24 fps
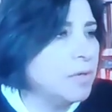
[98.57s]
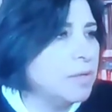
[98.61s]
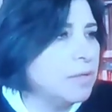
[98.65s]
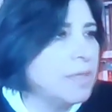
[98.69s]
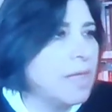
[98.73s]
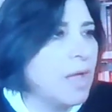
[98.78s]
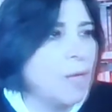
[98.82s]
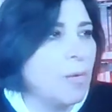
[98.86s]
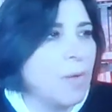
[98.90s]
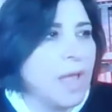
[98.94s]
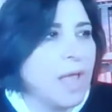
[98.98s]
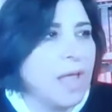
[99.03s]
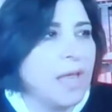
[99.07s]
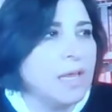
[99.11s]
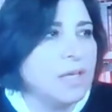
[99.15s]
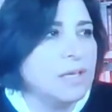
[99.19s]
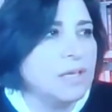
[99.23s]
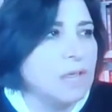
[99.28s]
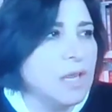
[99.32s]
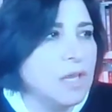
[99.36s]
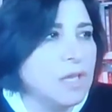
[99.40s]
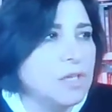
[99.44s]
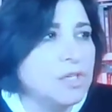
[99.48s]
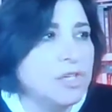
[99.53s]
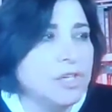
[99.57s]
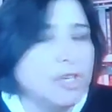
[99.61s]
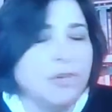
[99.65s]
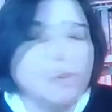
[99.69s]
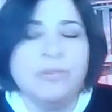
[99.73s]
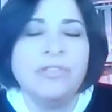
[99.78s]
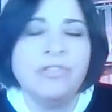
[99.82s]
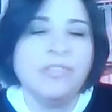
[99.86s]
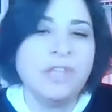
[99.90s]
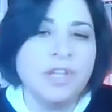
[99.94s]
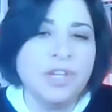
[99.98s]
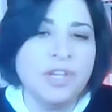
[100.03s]
the book that way,
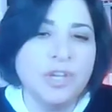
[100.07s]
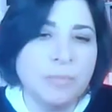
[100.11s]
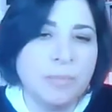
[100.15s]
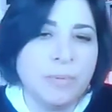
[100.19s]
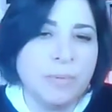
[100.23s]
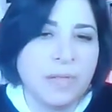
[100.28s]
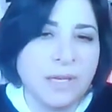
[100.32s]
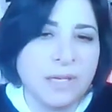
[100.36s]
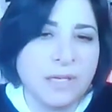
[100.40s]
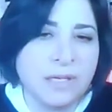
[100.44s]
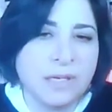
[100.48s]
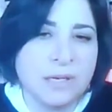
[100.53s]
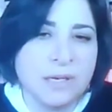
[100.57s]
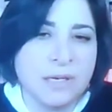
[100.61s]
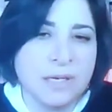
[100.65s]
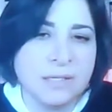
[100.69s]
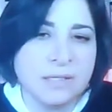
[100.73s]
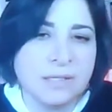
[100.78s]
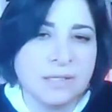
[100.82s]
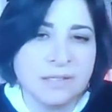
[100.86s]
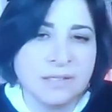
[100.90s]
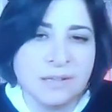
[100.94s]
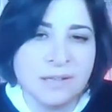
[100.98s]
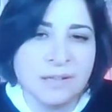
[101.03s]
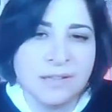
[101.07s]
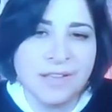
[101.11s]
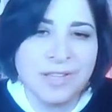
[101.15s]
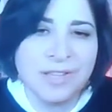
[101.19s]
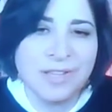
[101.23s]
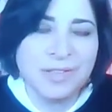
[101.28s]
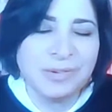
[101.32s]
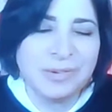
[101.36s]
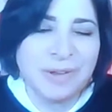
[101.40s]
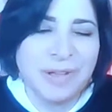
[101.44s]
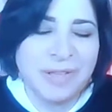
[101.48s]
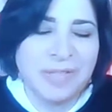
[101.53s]
and do you think you played nice
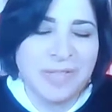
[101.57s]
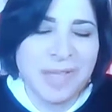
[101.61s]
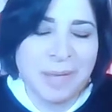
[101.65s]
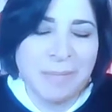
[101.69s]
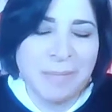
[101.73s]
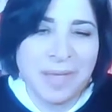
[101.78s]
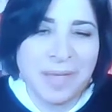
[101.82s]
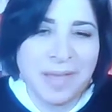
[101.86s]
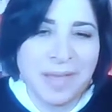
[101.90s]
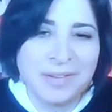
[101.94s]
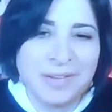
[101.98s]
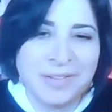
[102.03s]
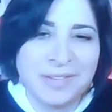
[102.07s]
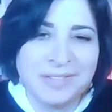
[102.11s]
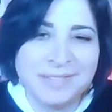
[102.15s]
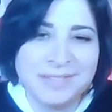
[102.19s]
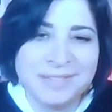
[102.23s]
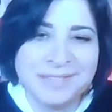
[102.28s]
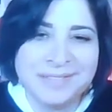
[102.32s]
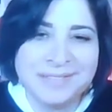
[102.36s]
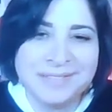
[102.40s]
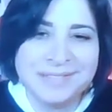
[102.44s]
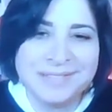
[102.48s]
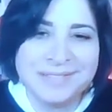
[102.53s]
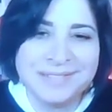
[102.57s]
throughout that battle?